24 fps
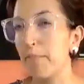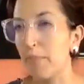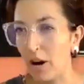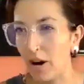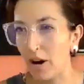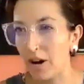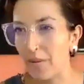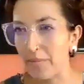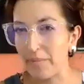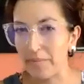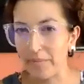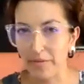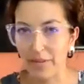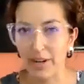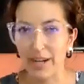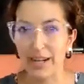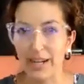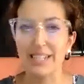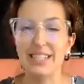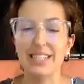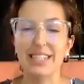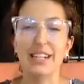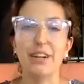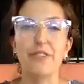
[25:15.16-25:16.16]
a bomb,
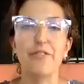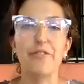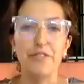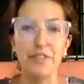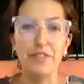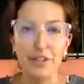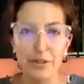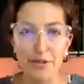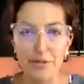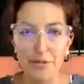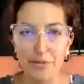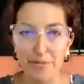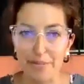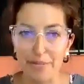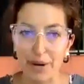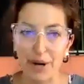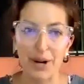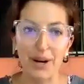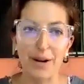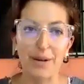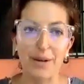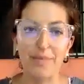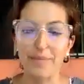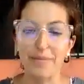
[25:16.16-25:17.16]
right? It's like a flume
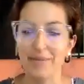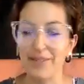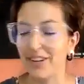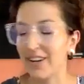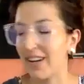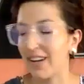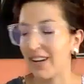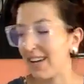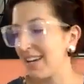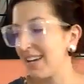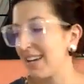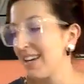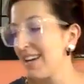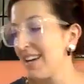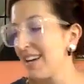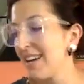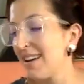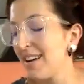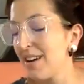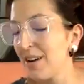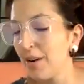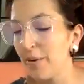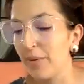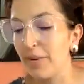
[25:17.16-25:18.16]
bomb. Okay,
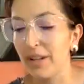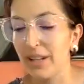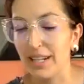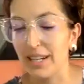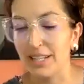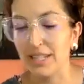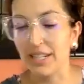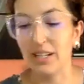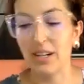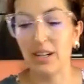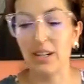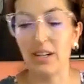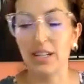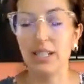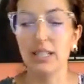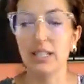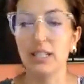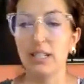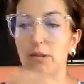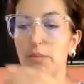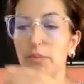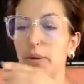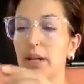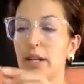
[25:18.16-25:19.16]
we like to call
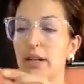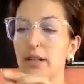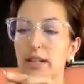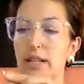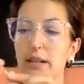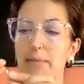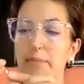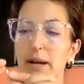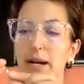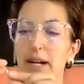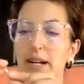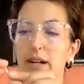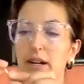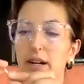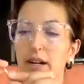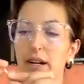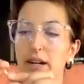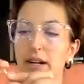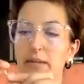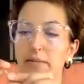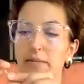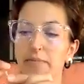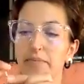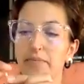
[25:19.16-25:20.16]
it. So put your lid back
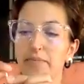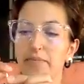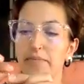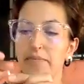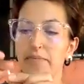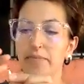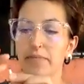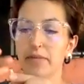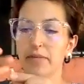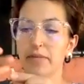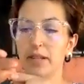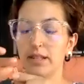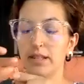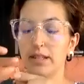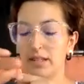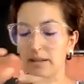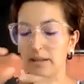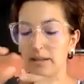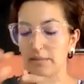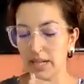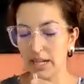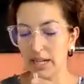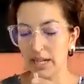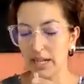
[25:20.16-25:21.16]
on.
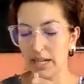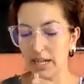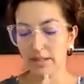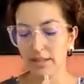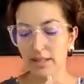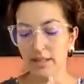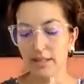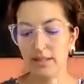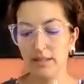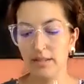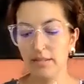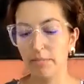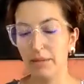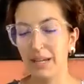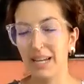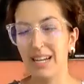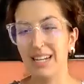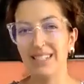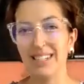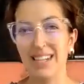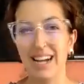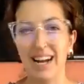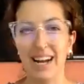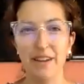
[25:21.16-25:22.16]
Sometimes,
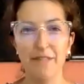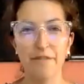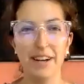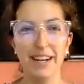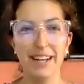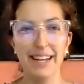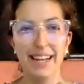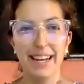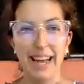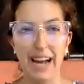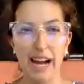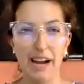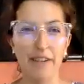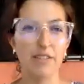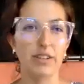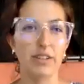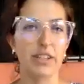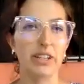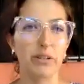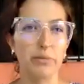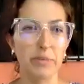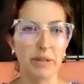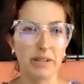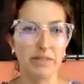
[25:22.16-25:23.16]
because I find I have a
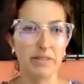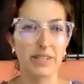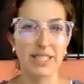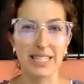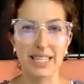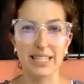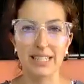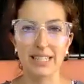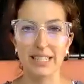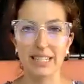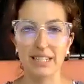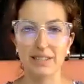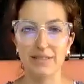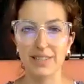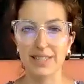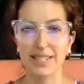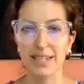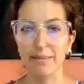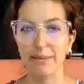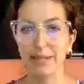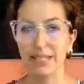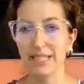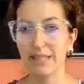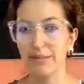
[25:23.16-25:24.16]
little bit of a sensitive
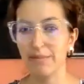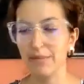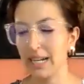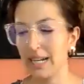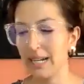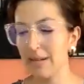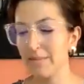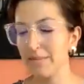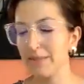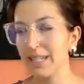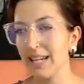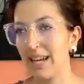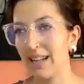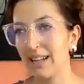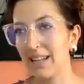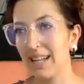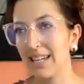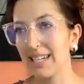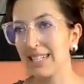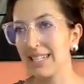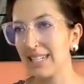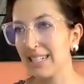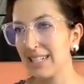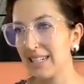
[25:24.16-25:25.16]
stomach sometimes, I
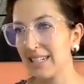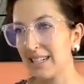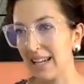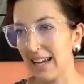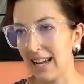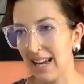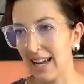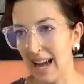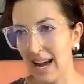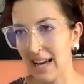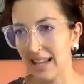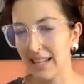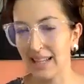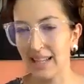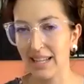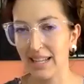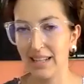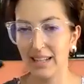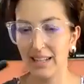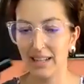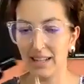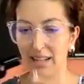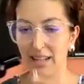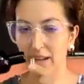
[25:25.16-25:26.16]
like to add,
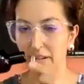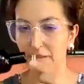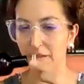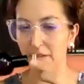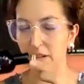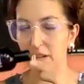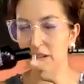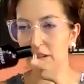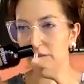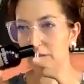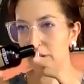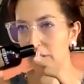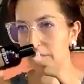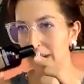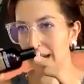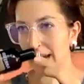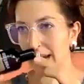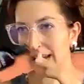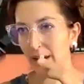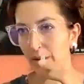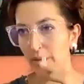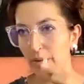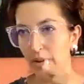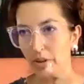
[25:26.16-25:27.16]
like, fill the
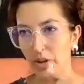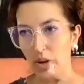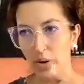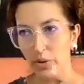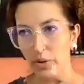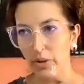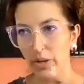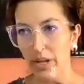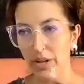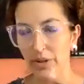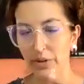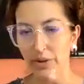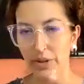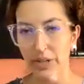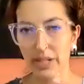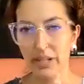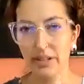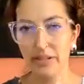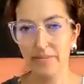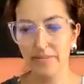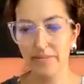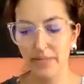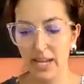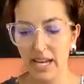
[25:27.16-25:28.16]
remaining with coconut
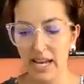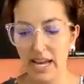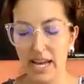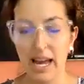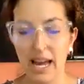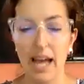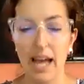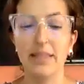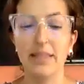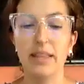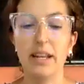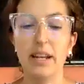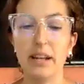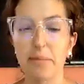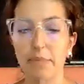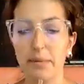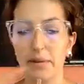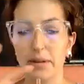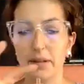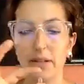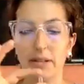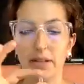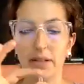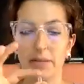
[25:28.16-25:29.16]
oil, and then I
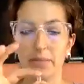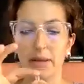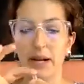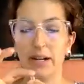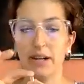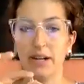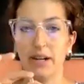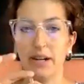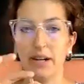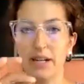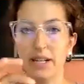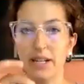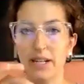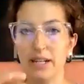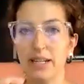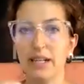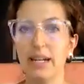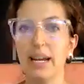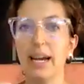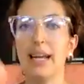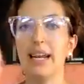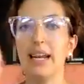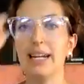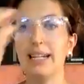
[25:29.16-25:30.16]
put the lid back on
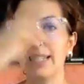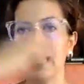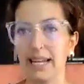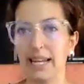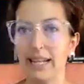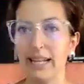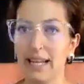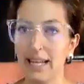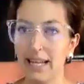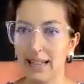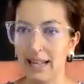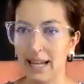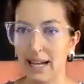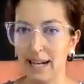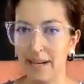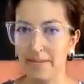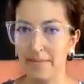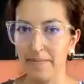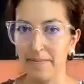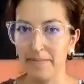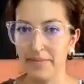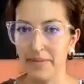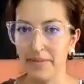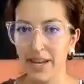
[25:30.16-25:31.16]
and I take it like that.
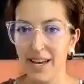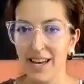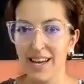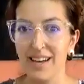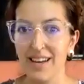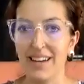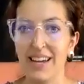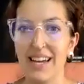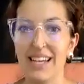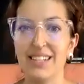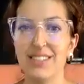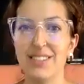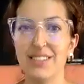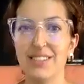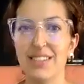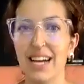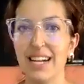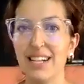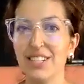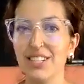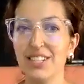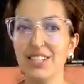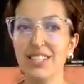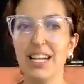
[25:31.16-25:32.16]
Okay, so
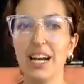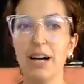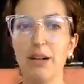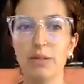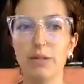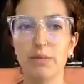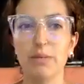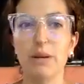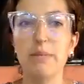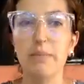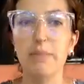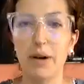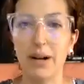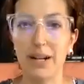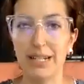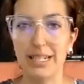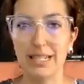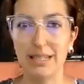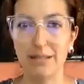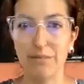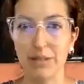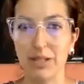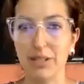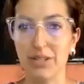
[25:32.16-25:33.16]
that just helps my
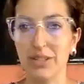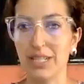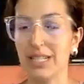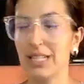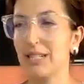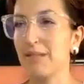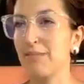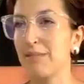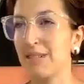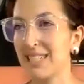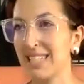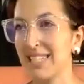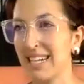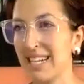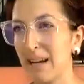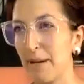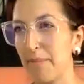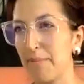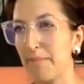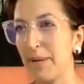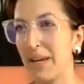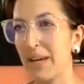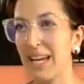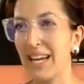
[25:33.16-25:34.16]
body's immune system. It's like
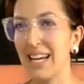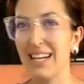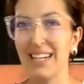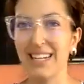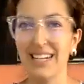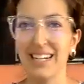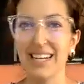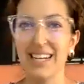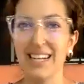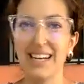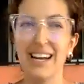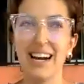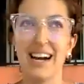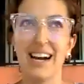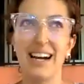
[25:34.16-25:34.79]
a big